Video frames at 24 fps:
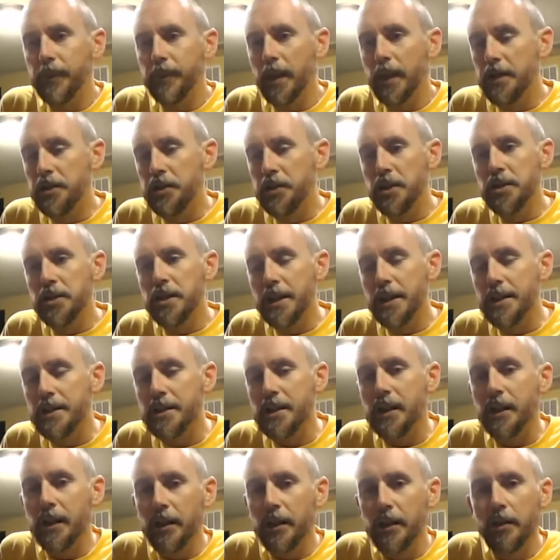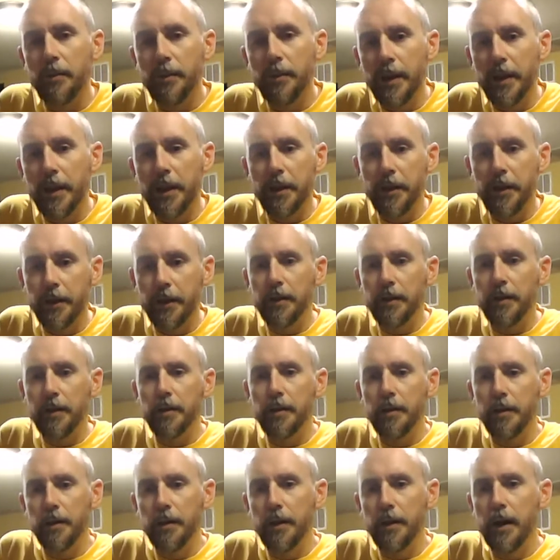It's a little bit
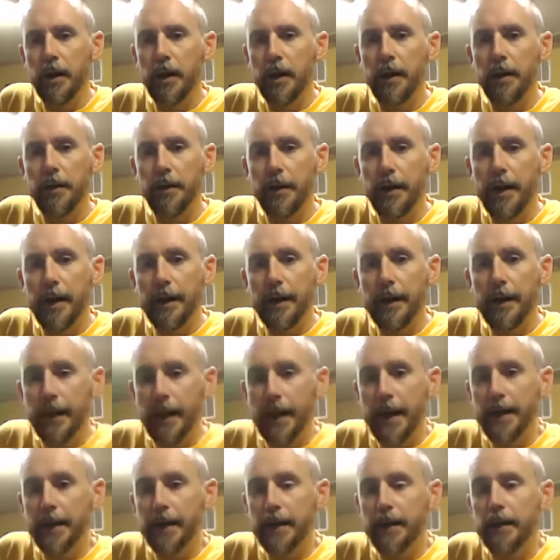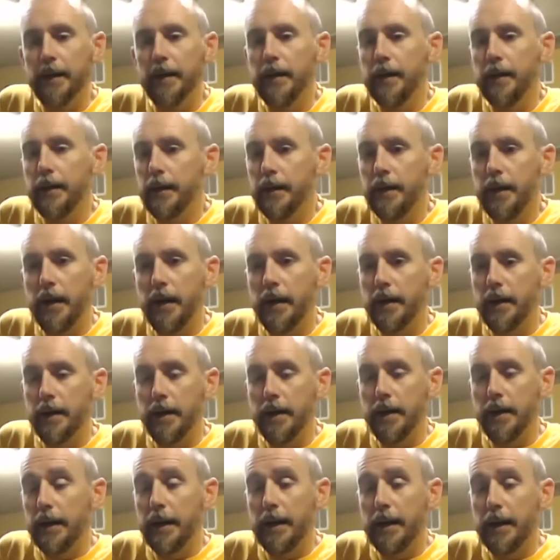thinner than I like.
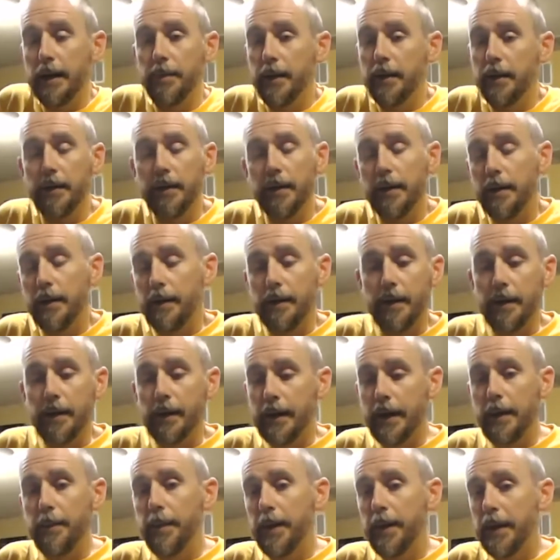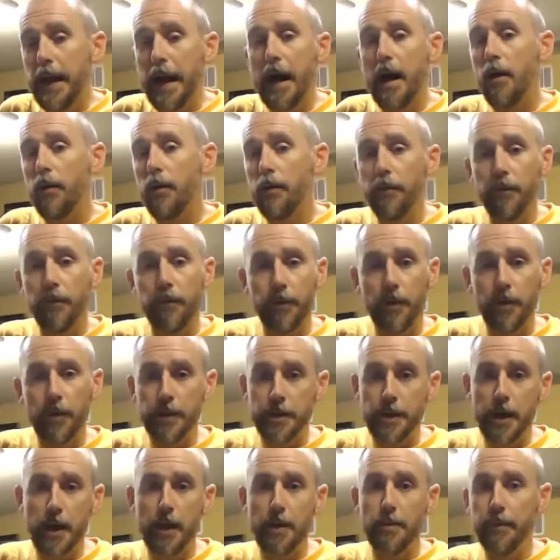Keeping out for the
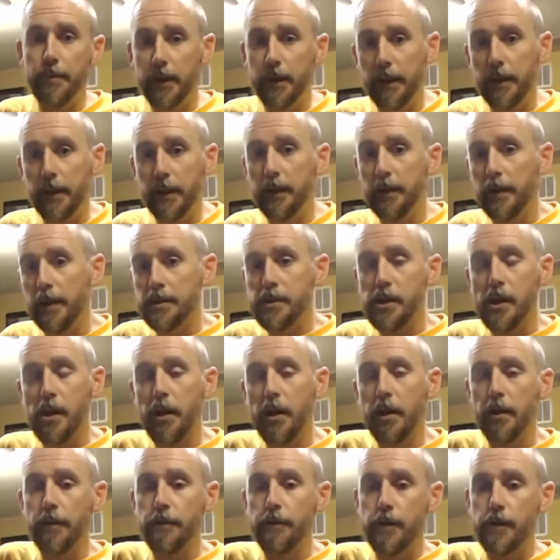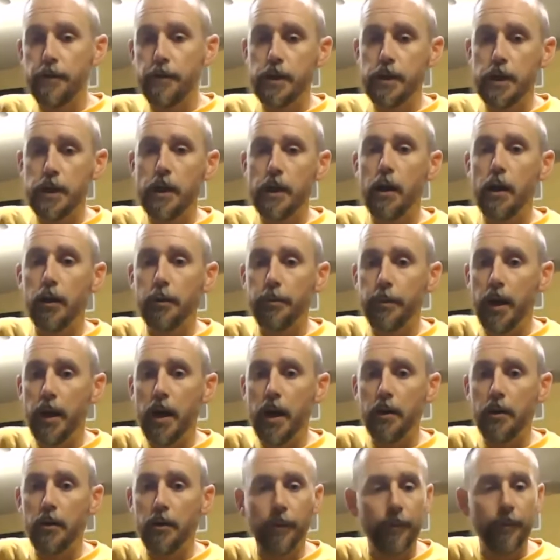time being, it's a $115
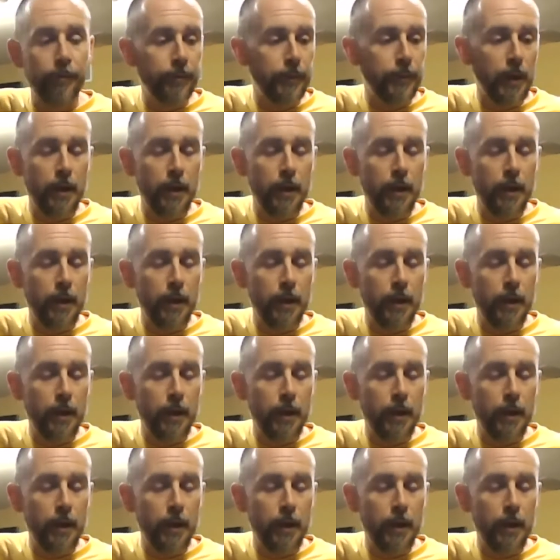bottle.